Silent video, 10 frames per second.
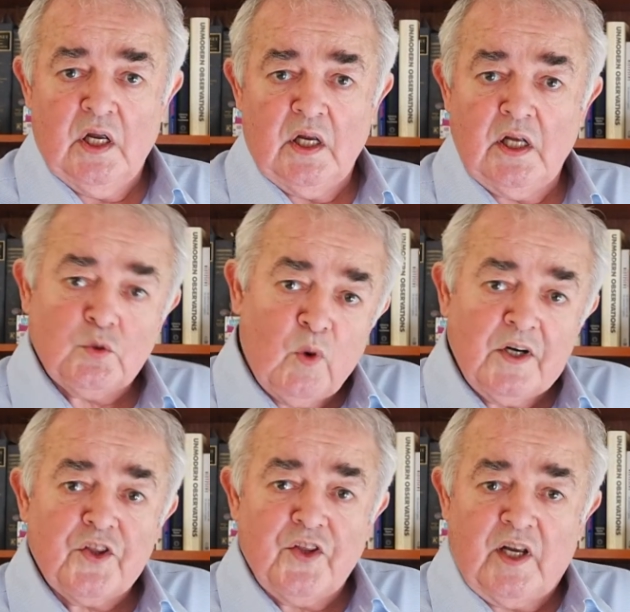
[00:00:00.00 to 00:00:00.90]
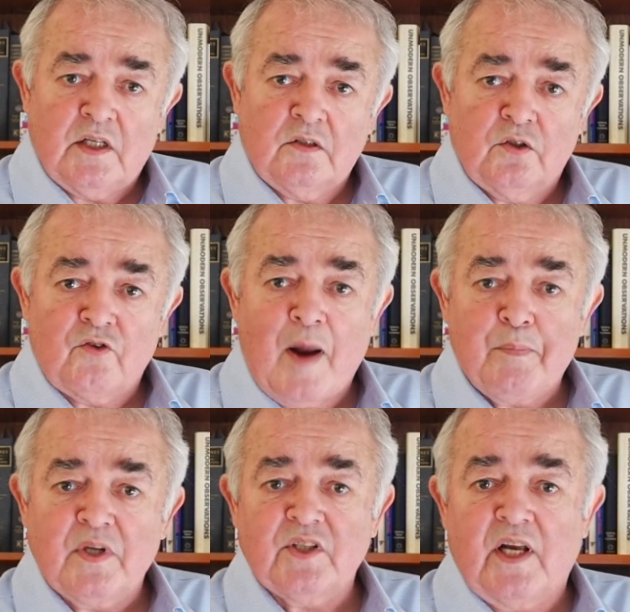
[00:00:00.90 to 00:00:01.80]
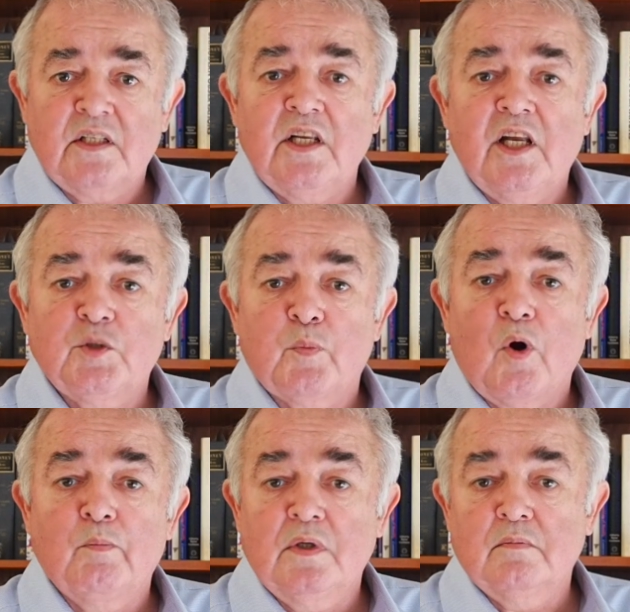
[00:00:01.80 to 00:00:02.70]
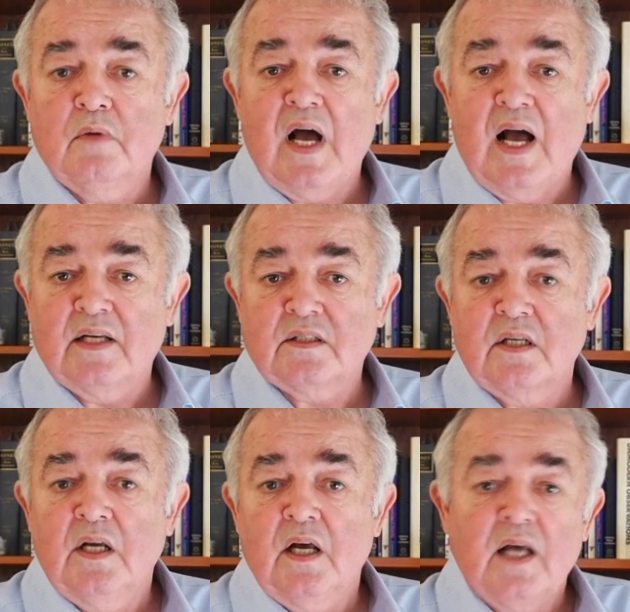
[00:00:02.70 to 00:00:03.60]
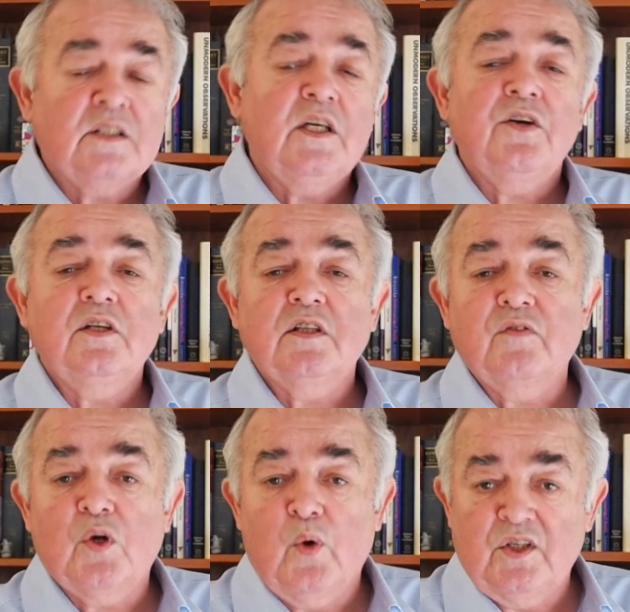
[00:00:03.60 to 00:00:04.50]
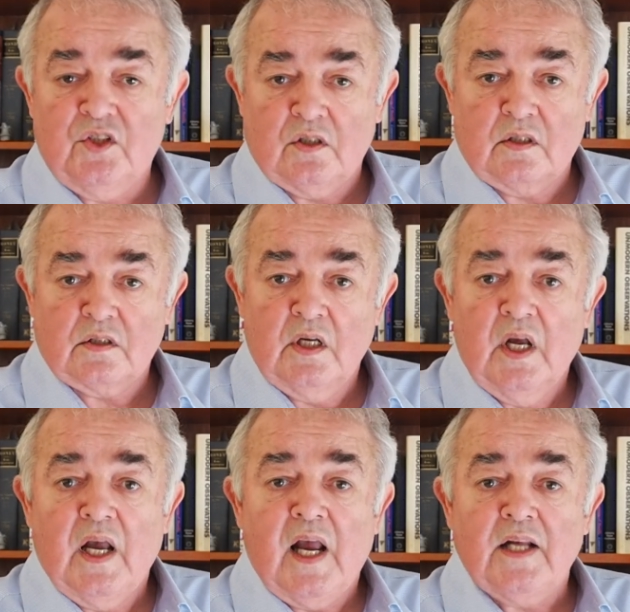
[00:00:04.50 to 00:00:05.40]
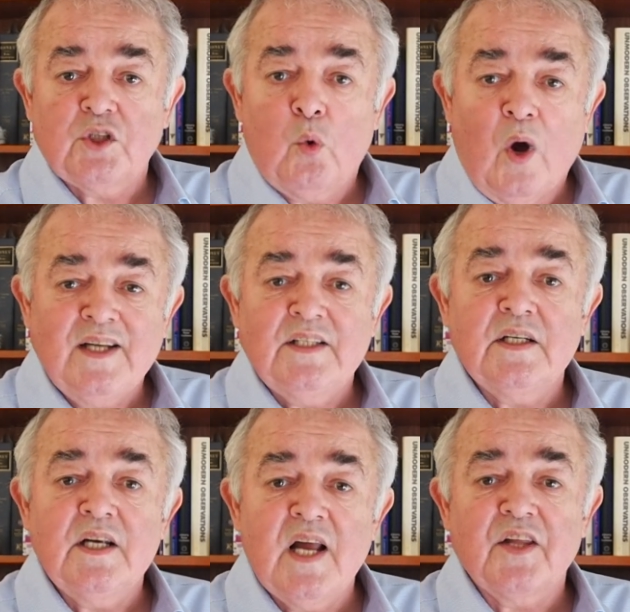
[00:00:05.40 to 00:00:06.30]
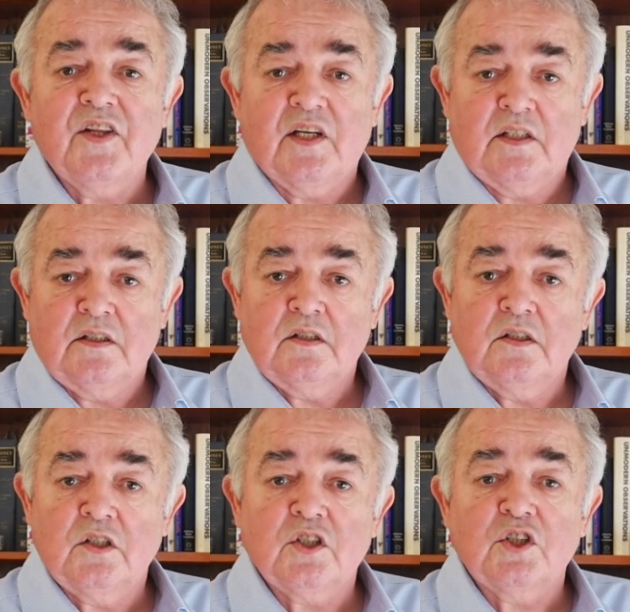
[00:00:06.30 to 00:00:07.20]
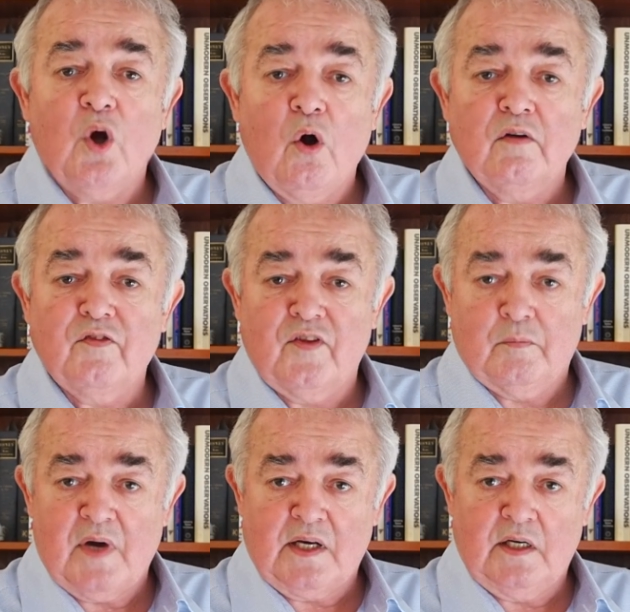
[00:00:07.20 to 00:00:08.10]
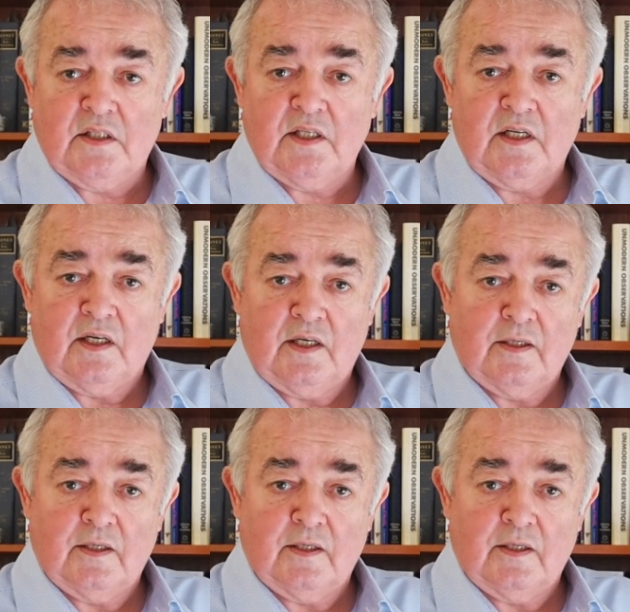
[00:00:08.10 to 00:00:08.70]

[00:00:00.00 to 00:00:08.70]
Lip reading: It's one thing to represent each problem as a series of equations. It's quite another to solve them analytically.